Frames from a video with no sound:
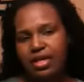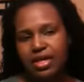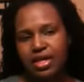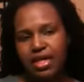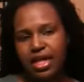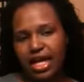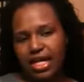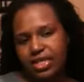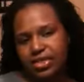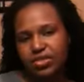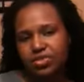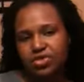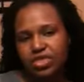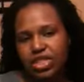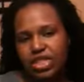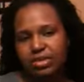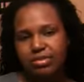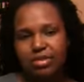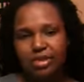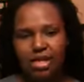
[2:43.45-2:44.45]
Not too
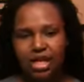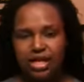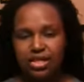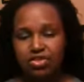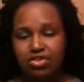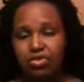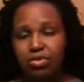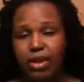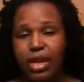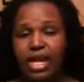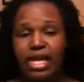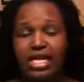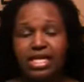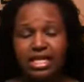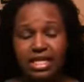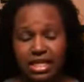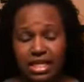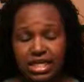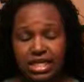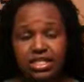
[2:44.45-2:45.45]
cheap, not too bad.
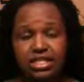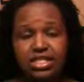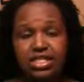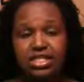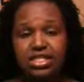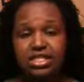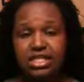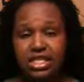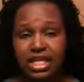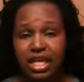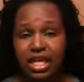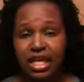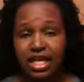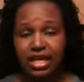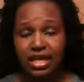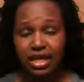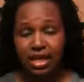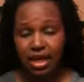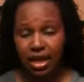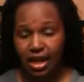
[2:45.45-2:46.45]
It does
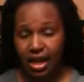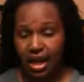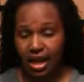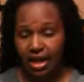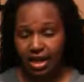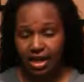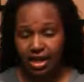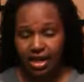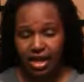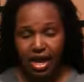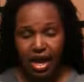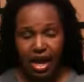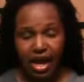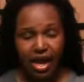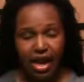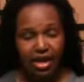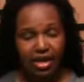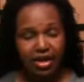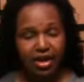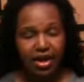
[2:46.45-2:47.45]
shed a lot. I
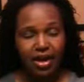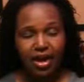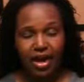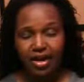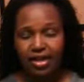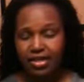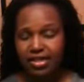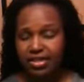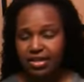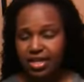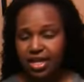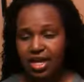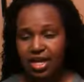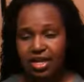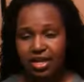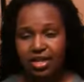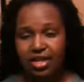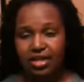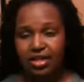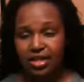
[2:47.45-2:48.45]
had a lot of
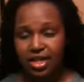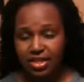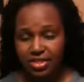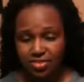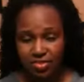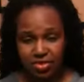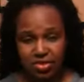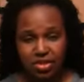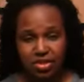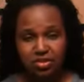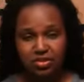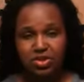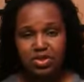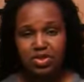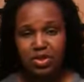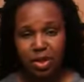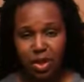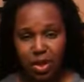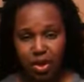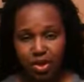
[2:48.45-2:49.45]
shedding. That's what took me
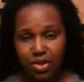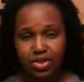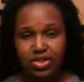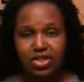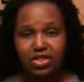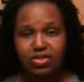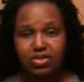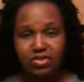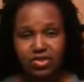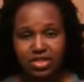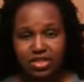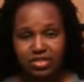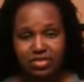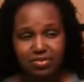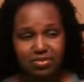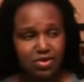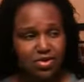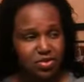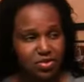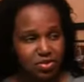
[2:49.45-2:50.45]
so long to do this
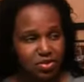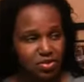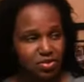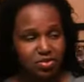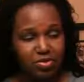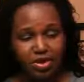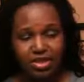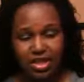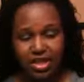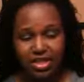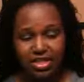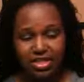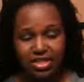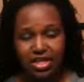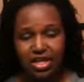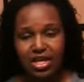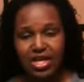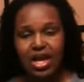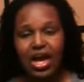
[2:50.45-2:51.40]
YouTube, because